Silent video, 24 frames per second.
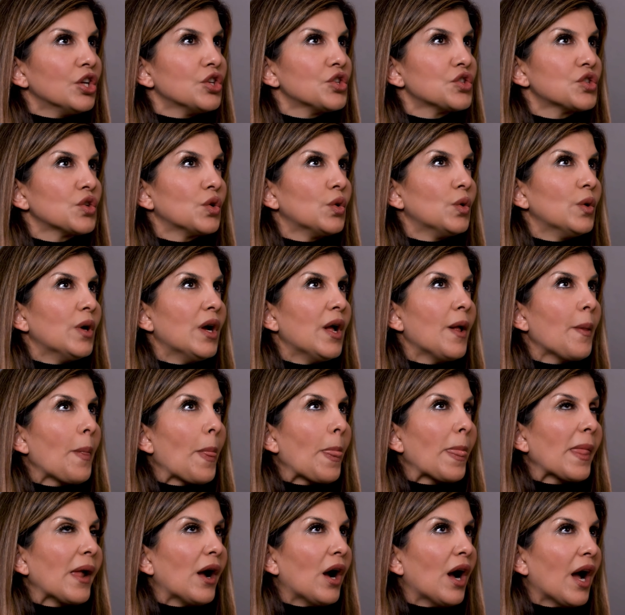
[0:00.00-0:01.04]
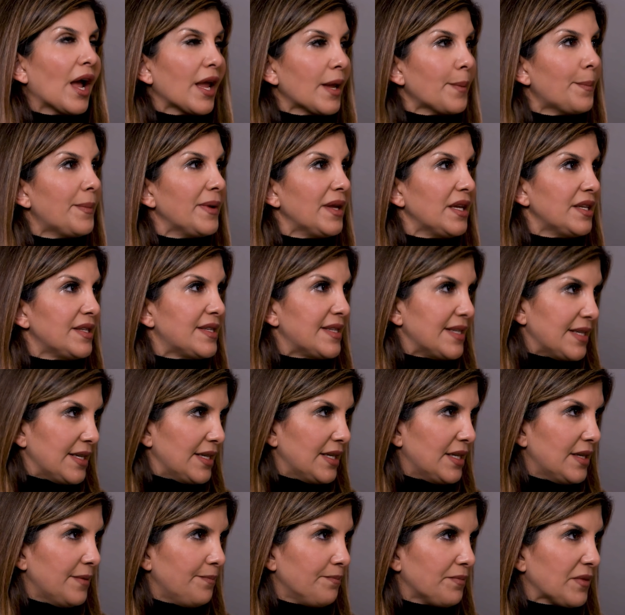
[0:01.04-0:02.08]
So
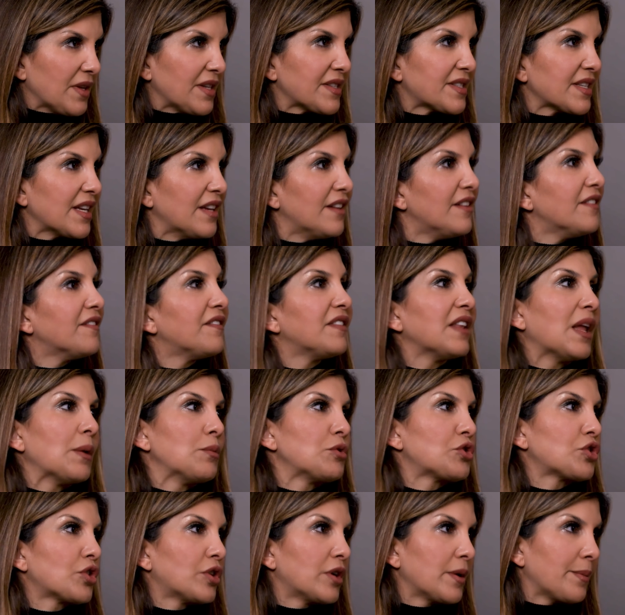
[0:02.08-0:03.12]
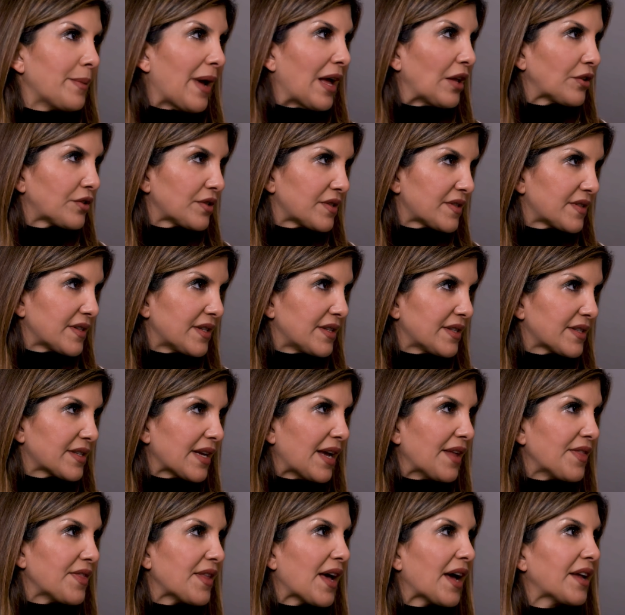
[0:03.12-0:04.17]
IBD is inflammatory bowel disease,
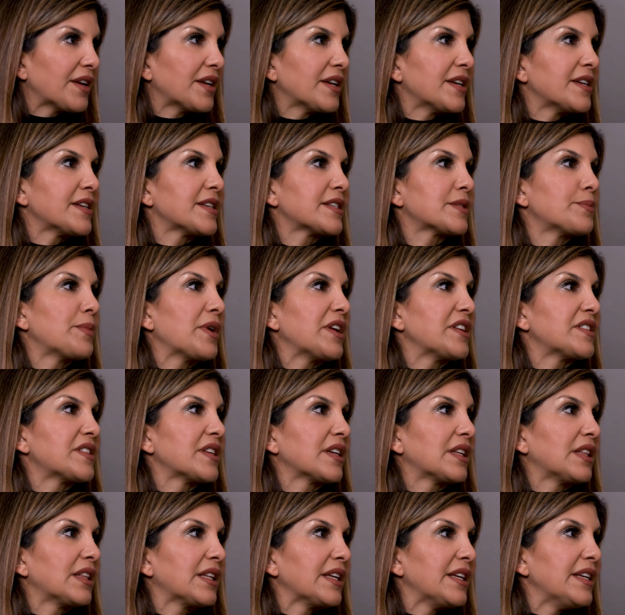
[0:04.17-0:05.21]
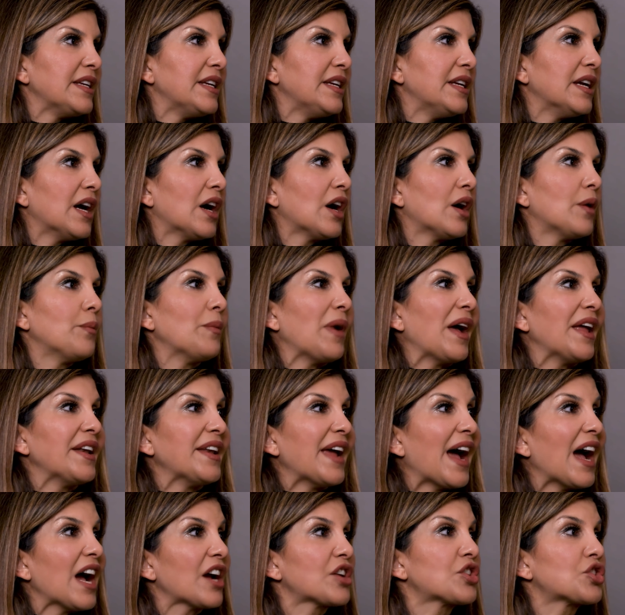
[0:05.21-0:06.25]
and that is basically
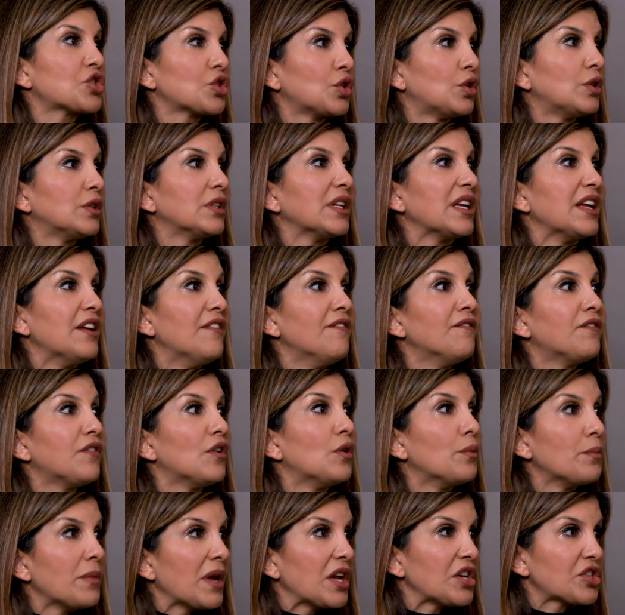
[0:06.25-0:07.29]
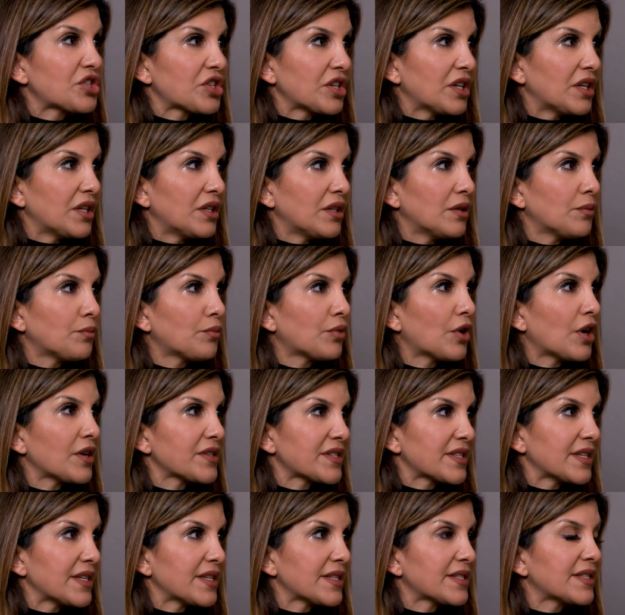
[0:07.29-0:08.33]
an actual inflammation
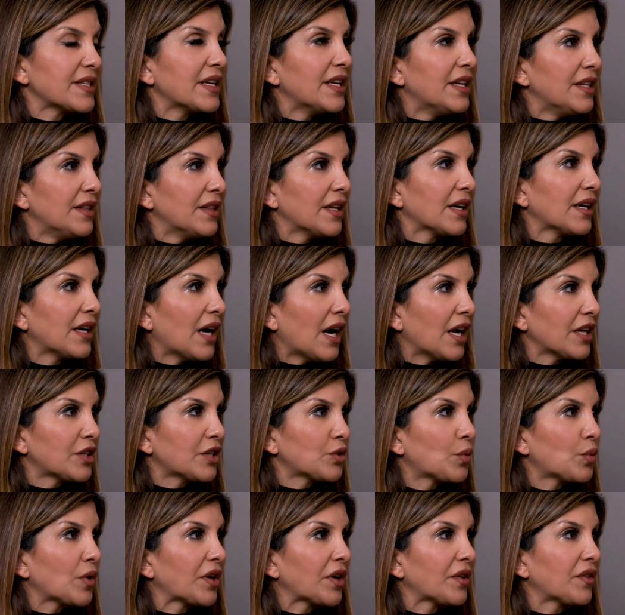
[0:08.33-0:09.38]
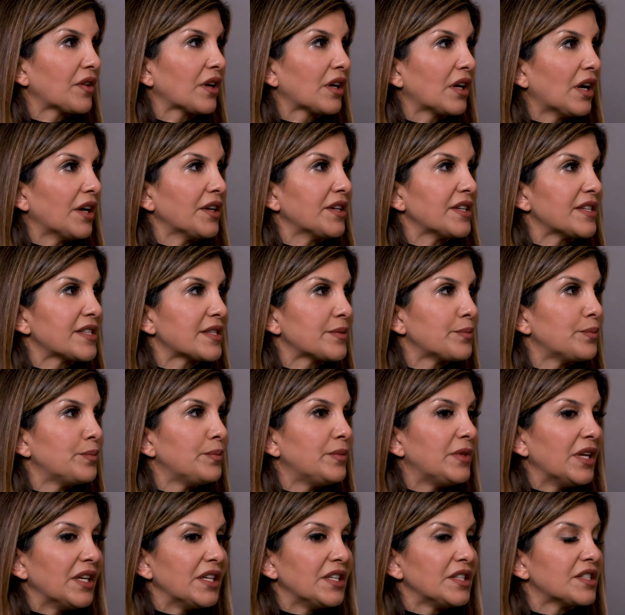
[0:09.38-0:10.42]
process in the gut, where the gut is
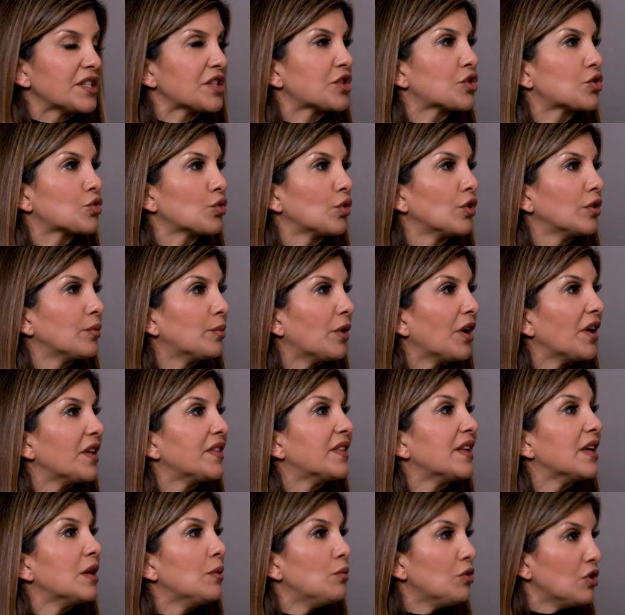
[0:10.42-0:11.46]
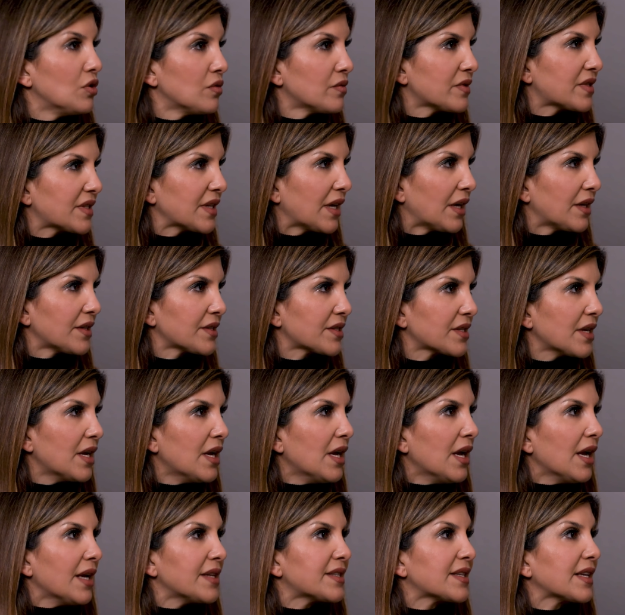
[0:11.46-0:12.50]
getting destroyed by the immune cells.
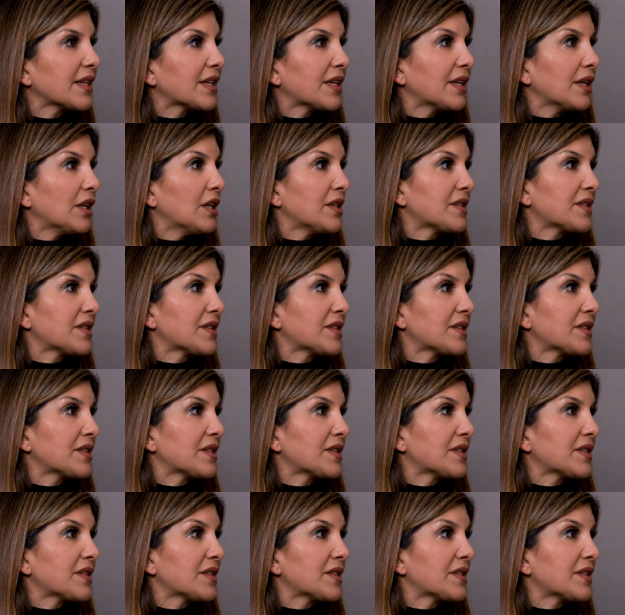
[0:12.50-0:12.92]
It's like